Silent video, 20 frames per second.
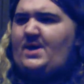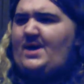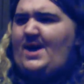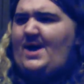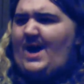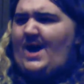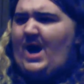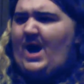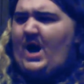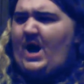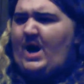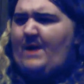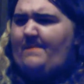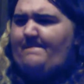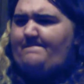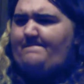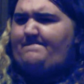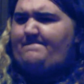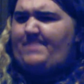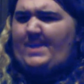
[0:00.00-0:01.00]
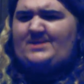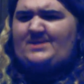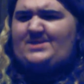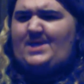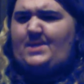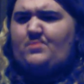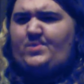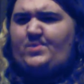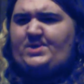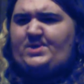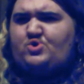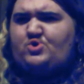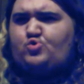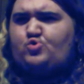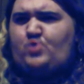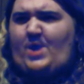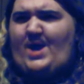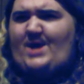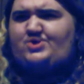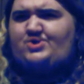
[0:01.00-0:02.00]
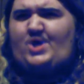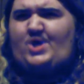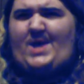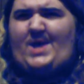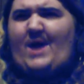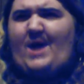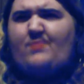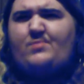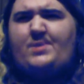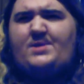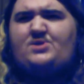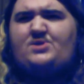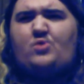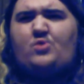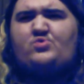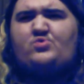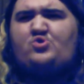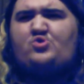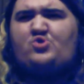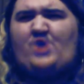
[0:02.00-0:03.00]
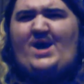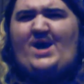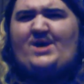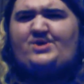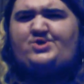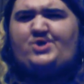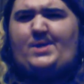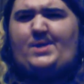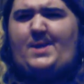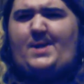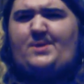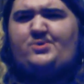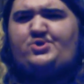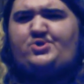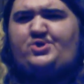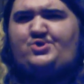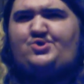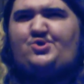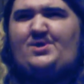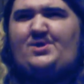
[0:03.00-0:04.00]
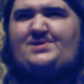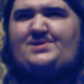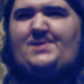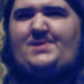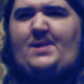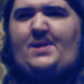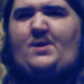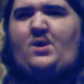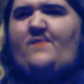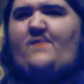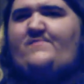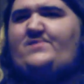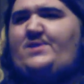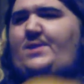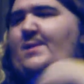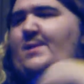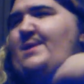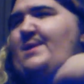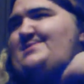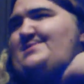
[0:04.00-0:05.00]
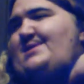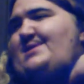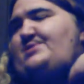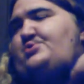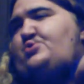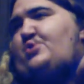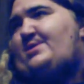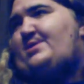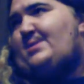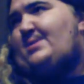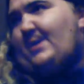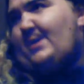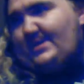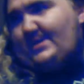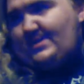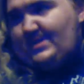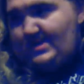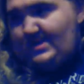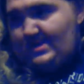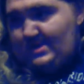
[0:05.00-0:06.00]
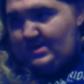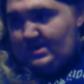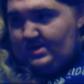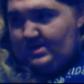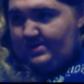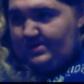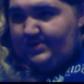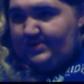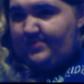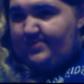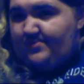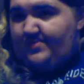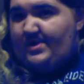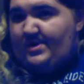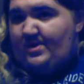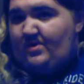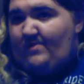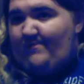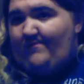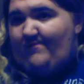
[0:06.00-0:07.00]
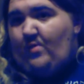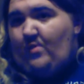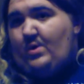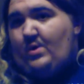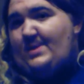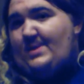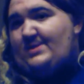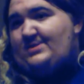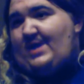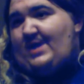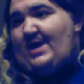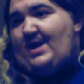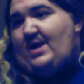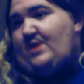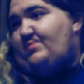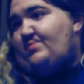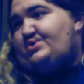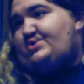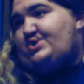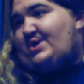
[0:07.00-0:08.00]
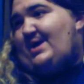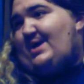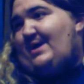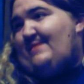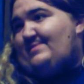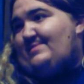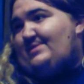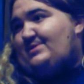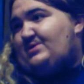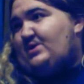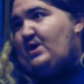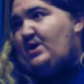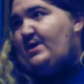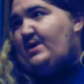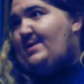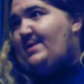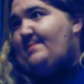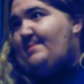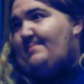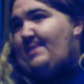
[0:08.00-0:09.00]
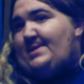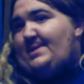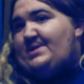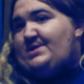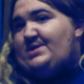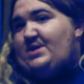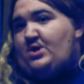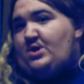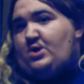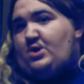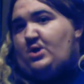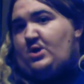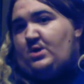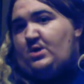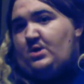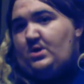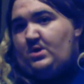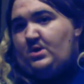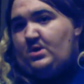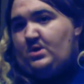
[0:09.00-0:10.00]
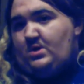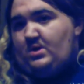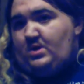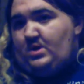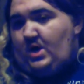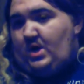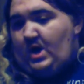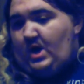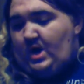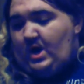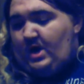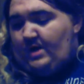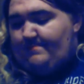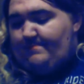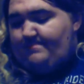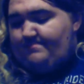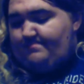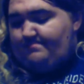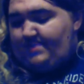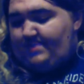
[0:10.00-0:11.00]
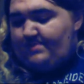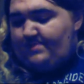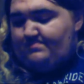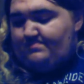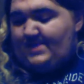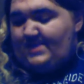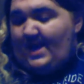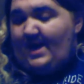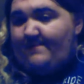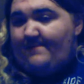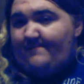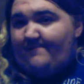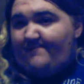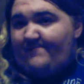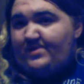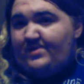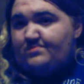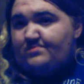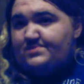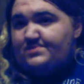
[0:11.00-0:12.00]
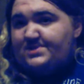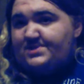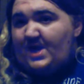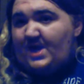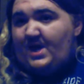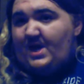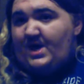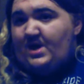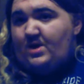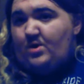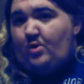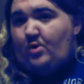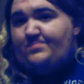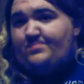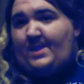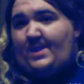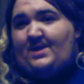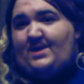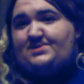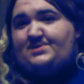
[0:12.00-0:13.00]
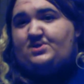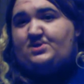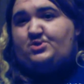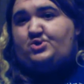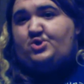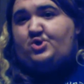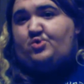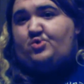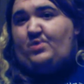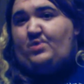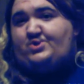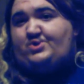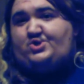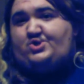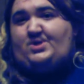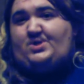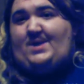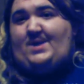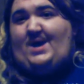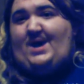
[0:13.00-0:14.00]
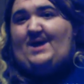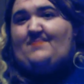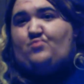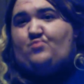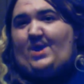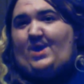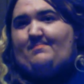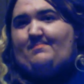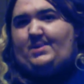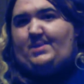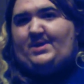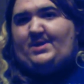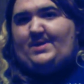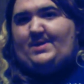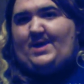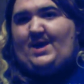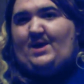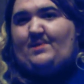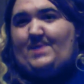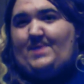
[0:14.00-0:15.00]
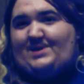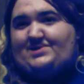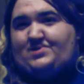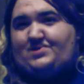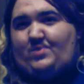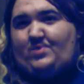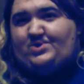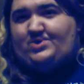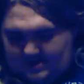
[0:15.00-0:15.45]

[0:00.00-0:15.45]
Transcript: Um, but I didn't really crash on it. I really don't crash on energy drinks that often unless I drink like three or four in a day, which I haven't done in about a year. Um, but yeah, Fuse, I hope that answered your question. I'm rambling now. Next question.